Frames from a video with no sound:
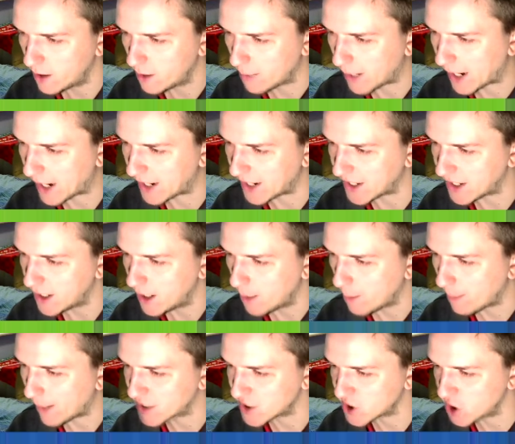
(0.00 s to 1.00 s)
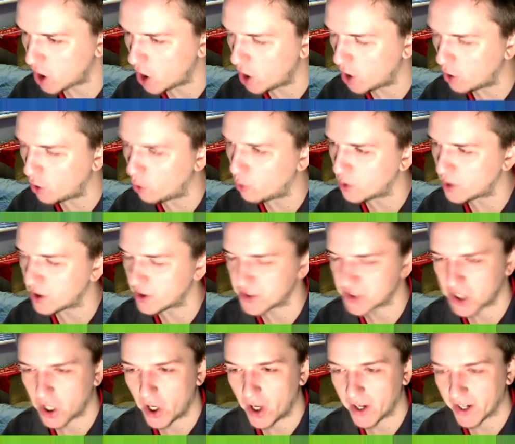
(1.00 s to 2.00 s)
Mali. Max Arnold on
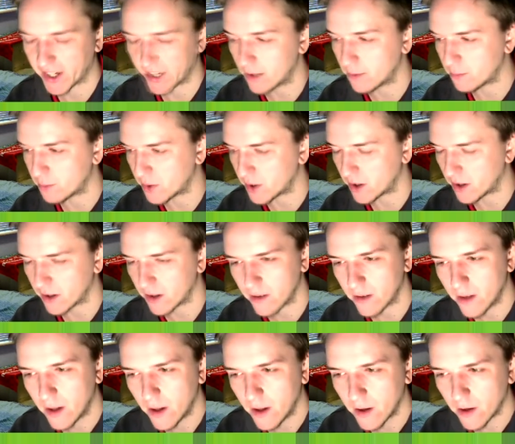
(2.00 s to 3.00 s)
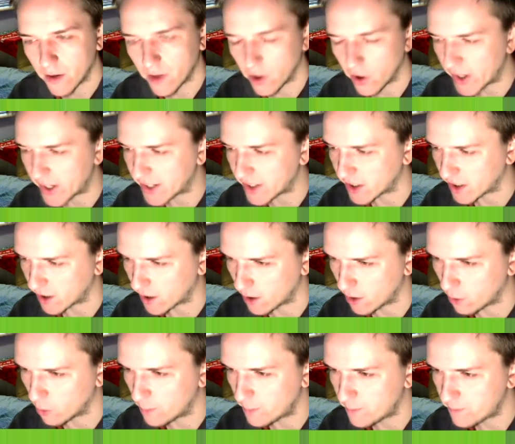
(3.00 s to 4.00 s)
target, but not in the
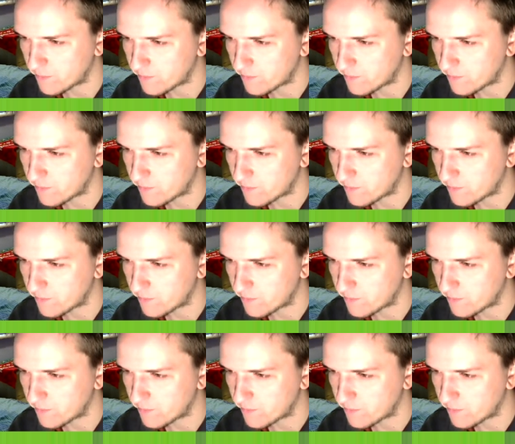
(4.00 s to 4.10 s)
goal.